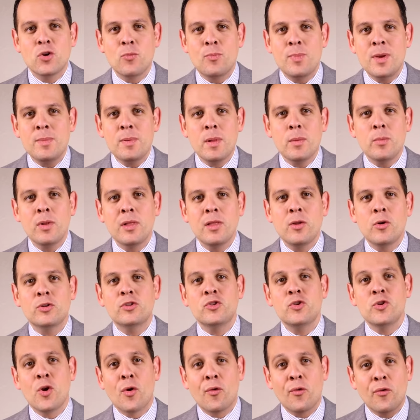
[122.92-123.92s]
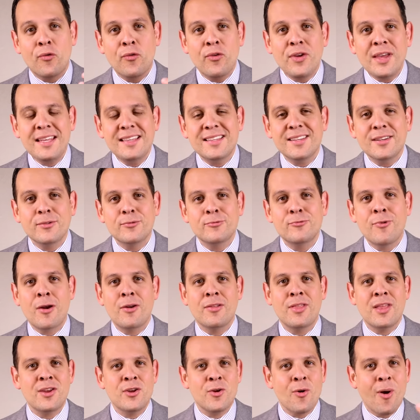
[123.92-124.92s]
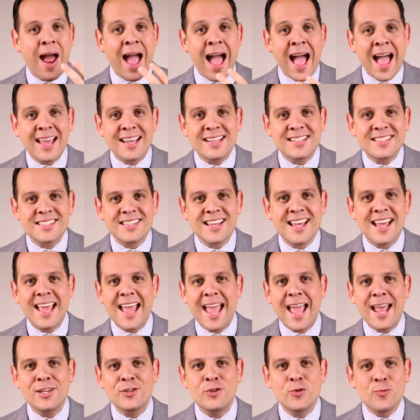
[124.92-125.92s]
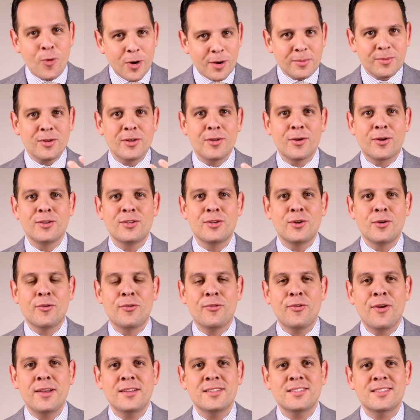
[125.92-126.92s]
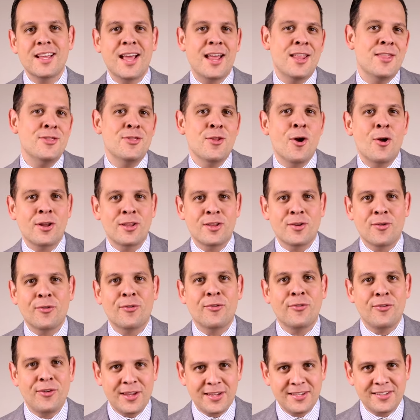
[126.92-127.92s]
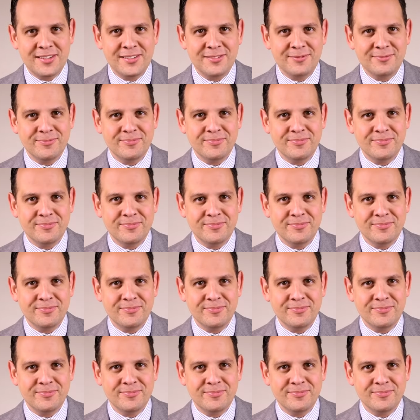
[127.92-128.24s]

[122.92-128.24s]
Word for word: so people will look to your feet rather than your eyes, and you want them to look into your face and not at your feet.